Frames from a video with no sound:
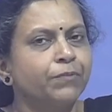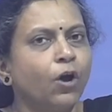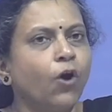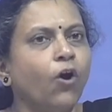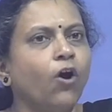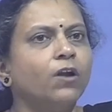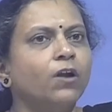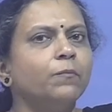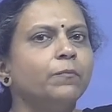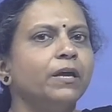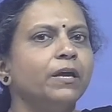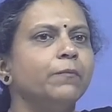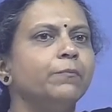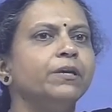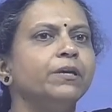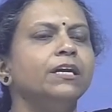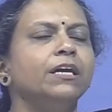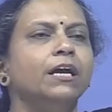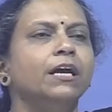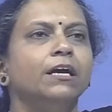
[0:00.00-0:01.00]
or
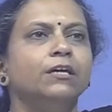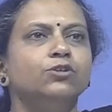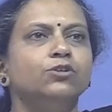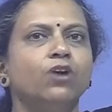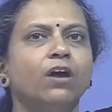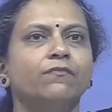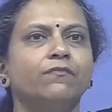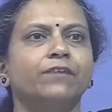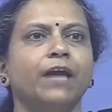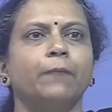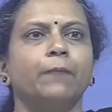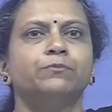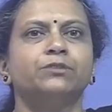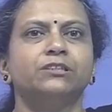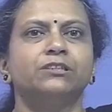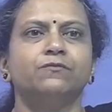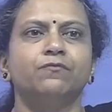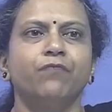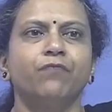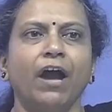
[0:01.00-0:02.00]
maybe you have
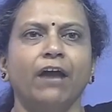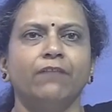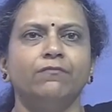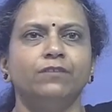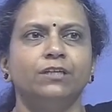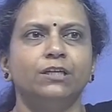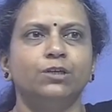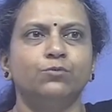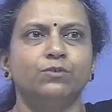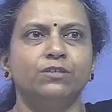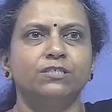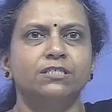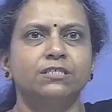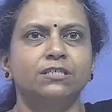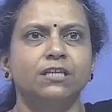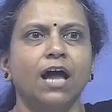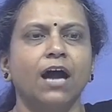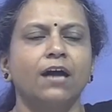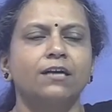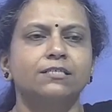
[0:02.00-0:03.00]
captured 5 liquid
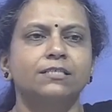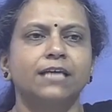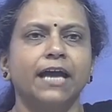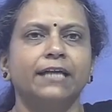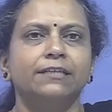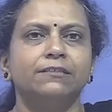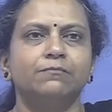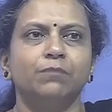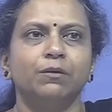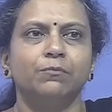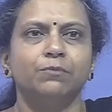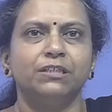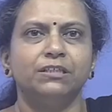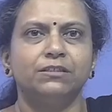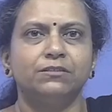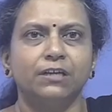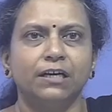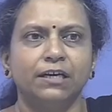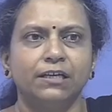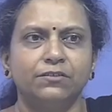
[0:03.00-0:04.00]
slugs and maybe
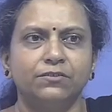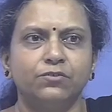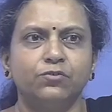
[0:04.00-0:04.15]
uh,